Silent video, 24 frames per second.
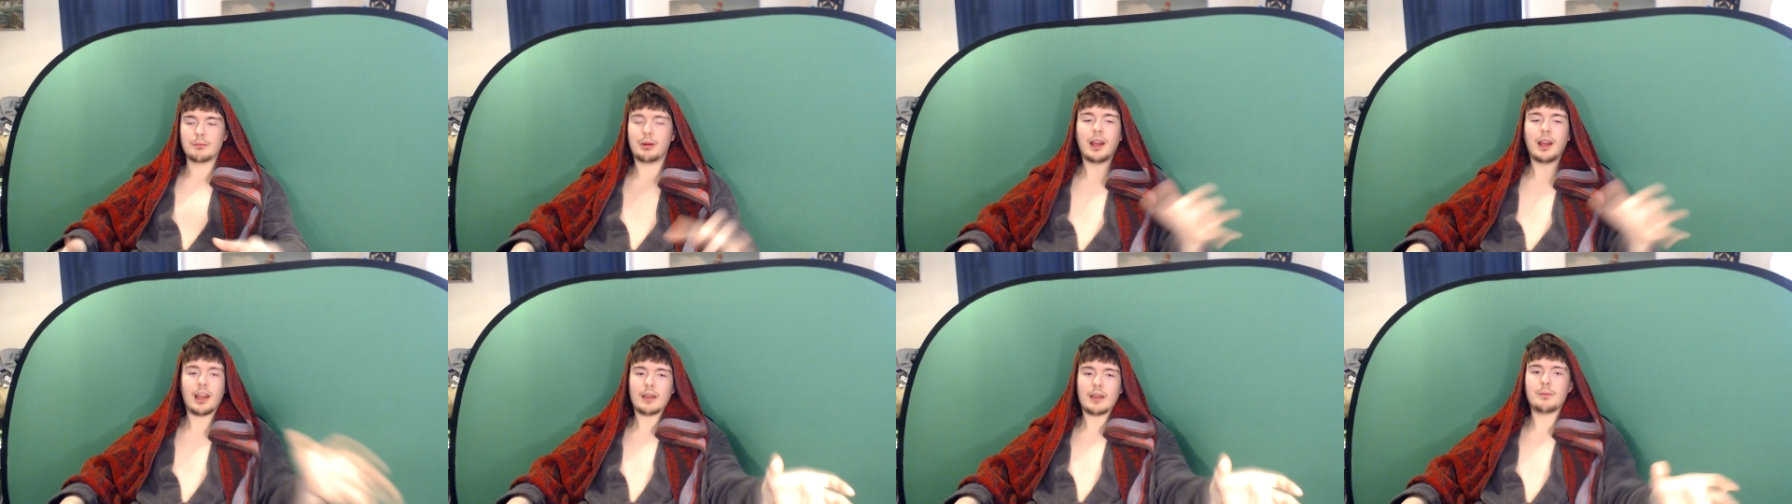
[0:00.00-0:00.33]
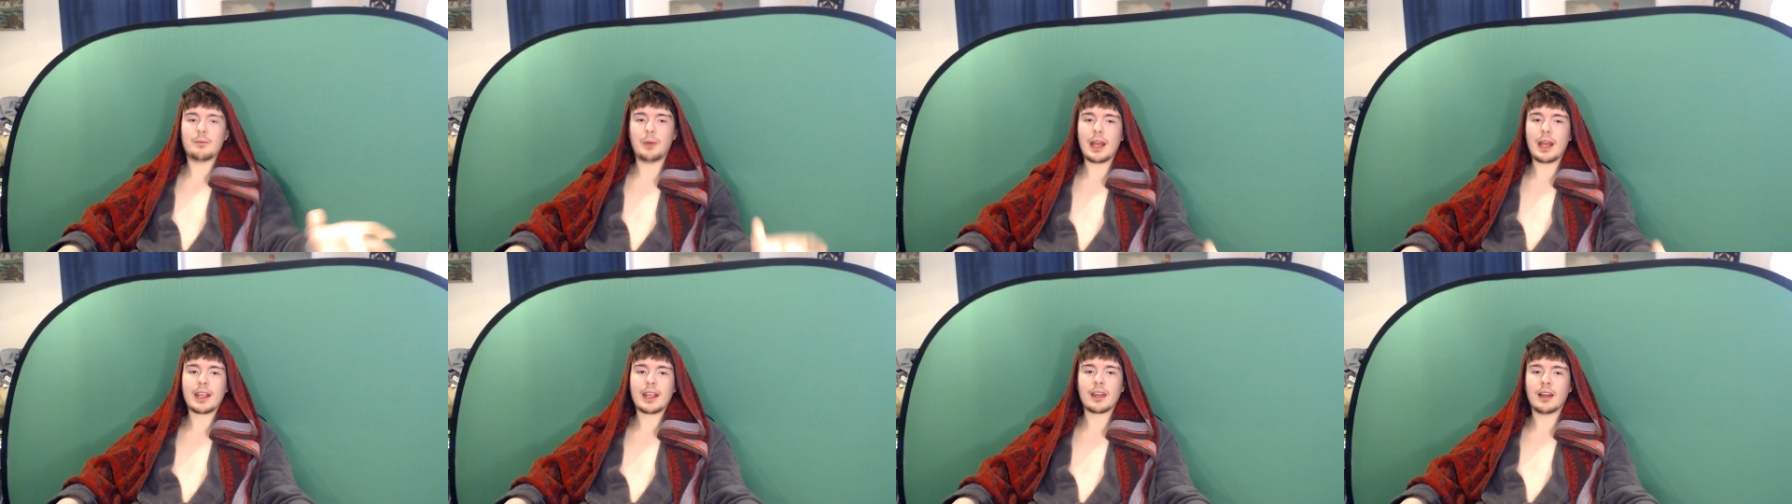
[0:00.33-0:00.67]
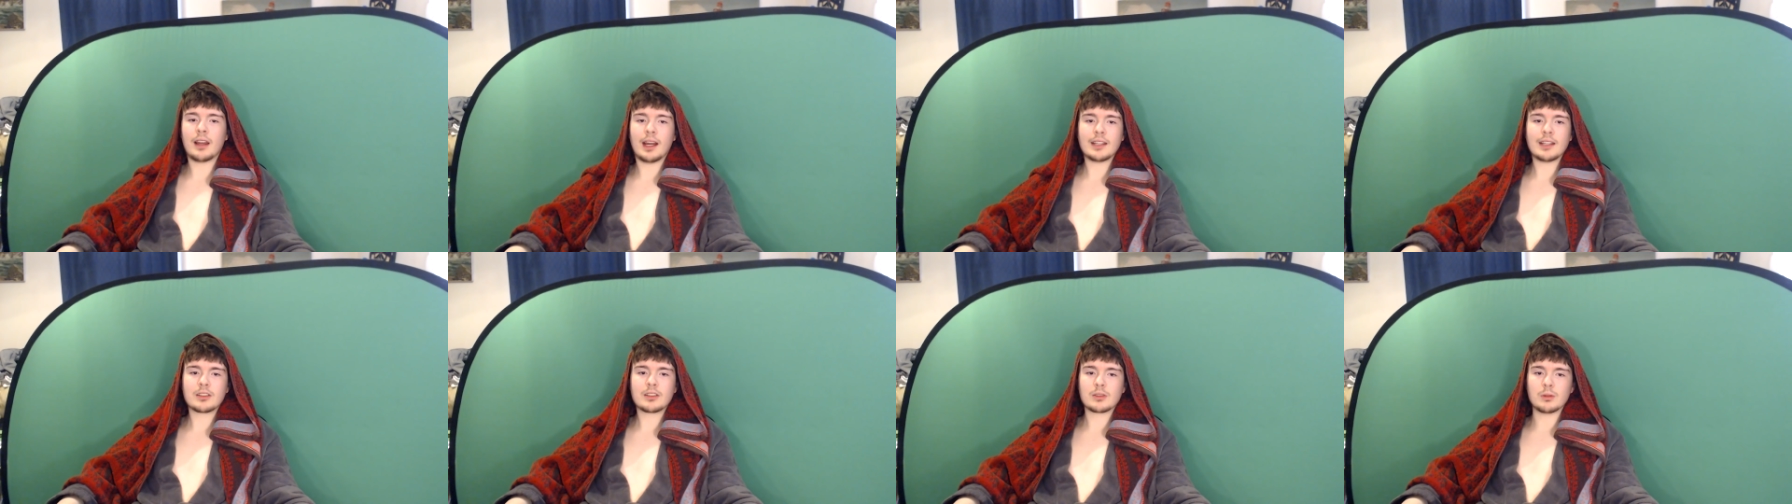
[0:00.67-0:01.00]
back in
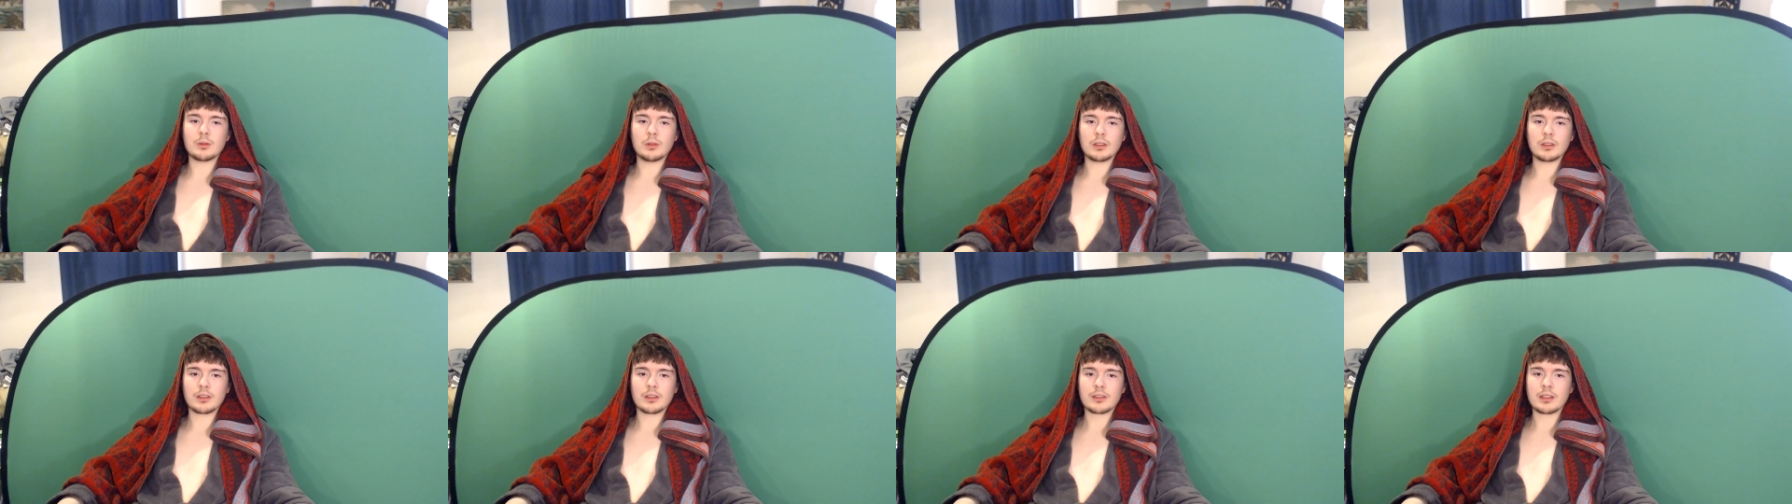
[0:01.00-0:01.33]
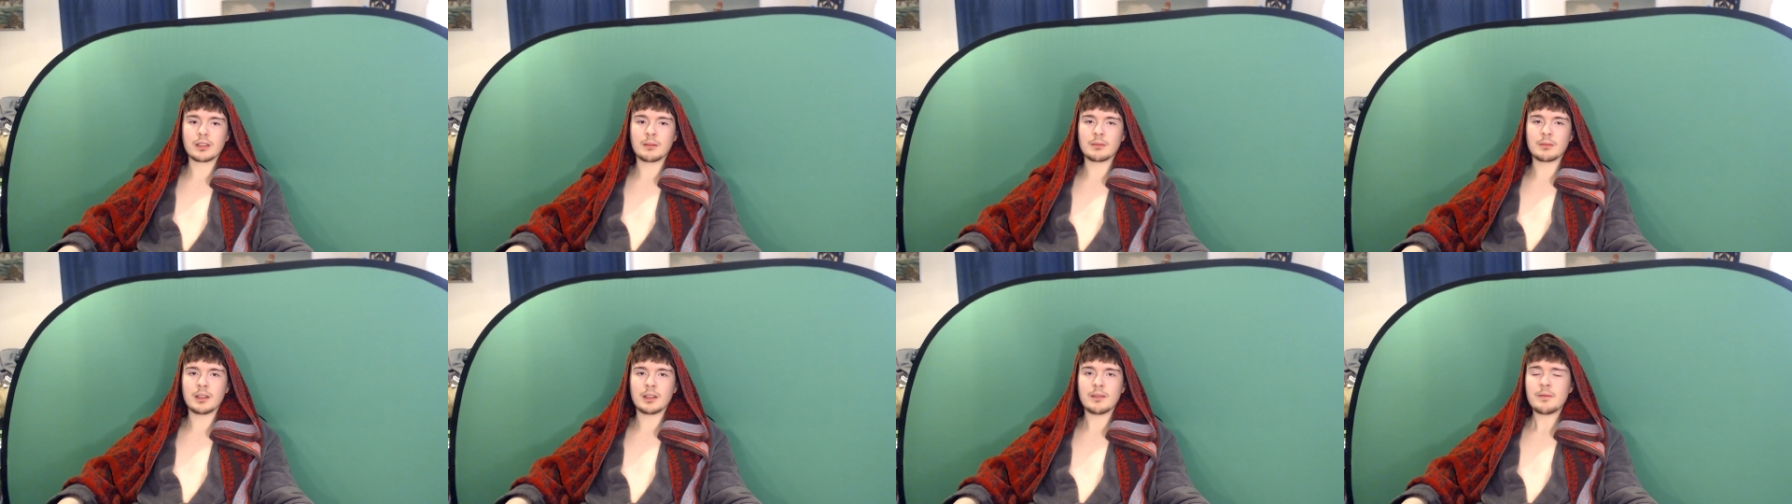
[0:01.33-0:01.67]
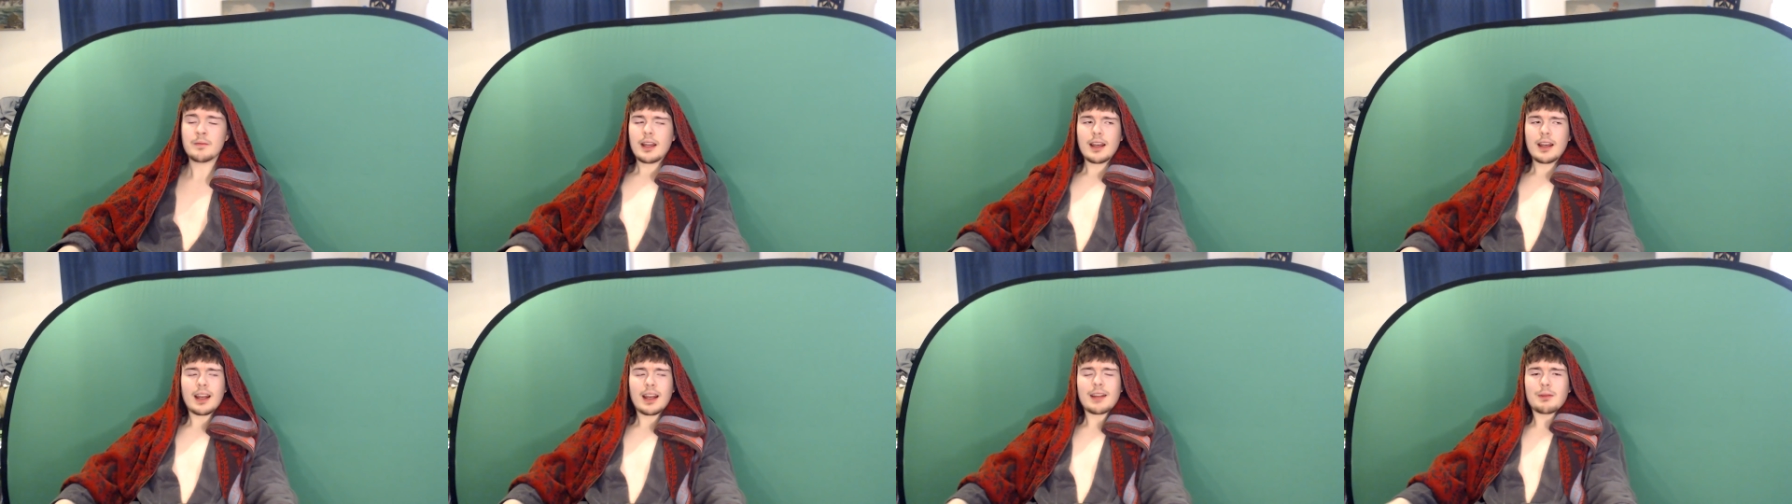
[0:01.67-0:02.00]
high school or something,
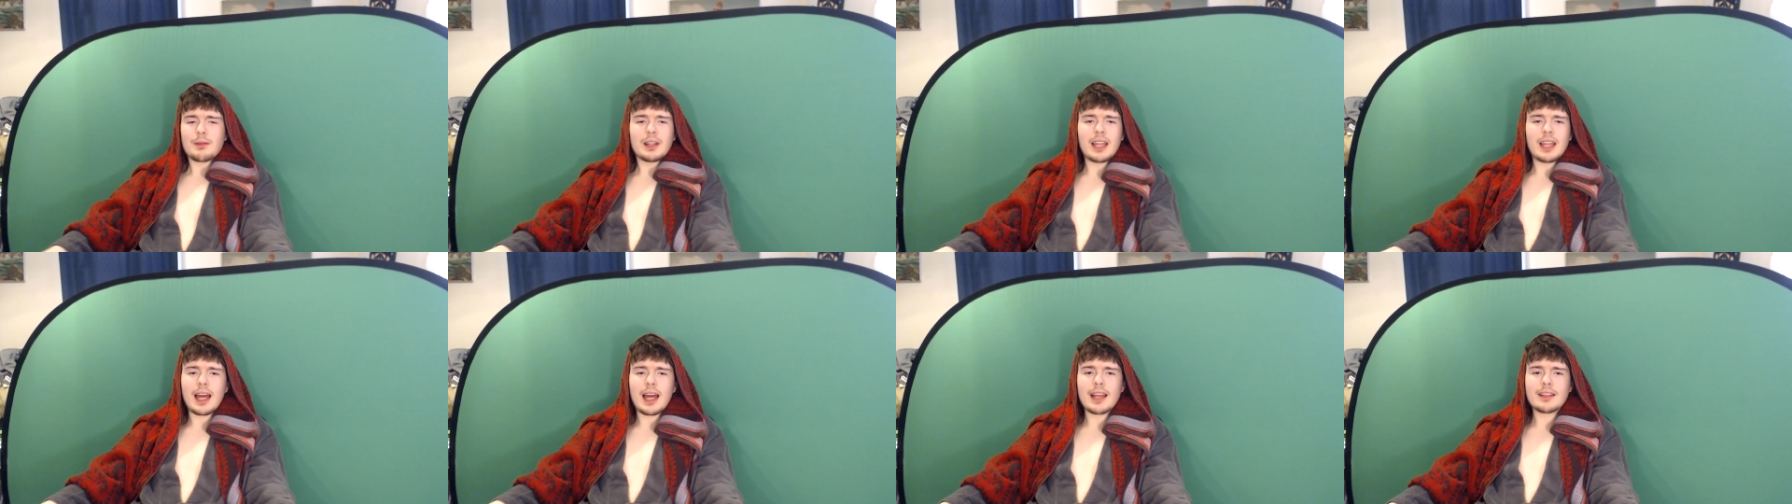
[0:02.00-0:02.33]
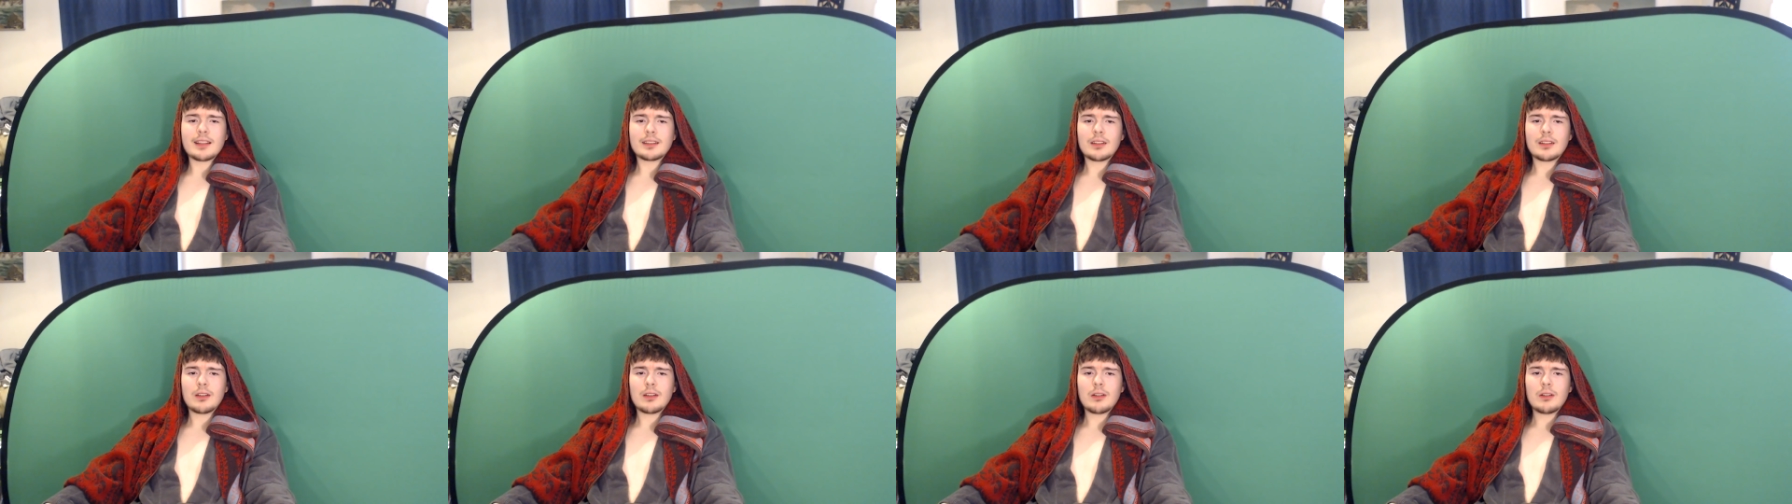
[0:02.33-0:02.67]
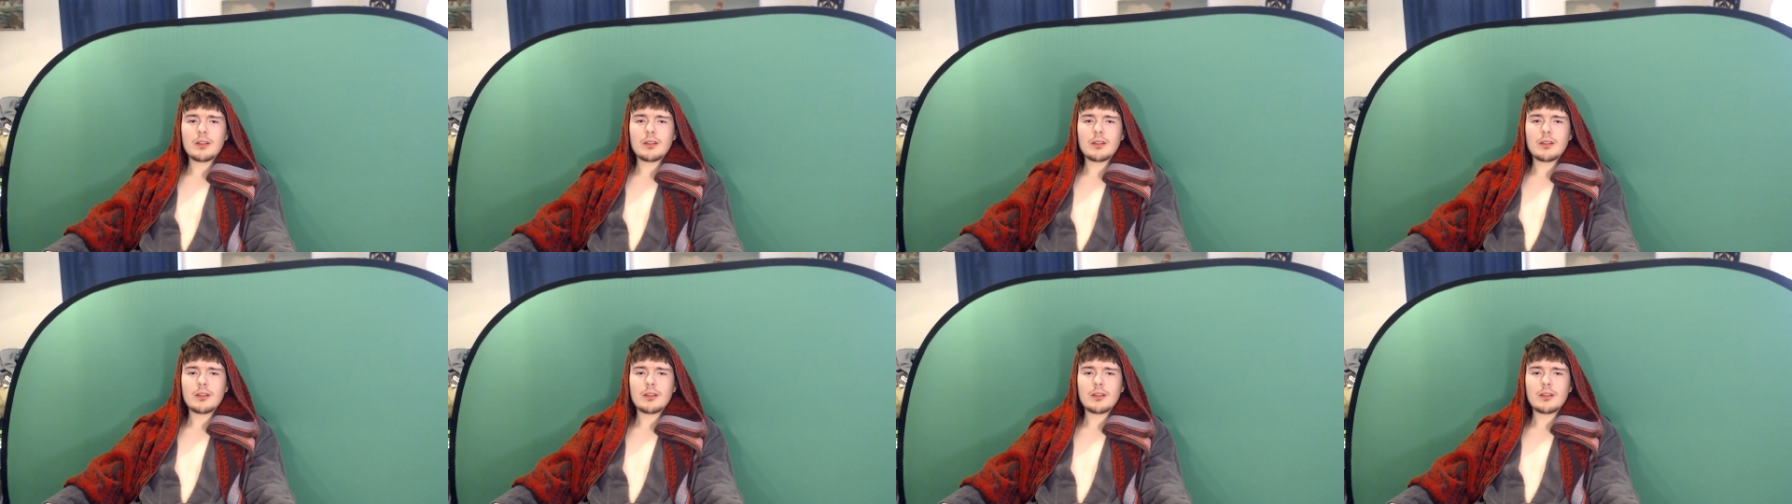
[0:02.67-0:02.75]
and I realized,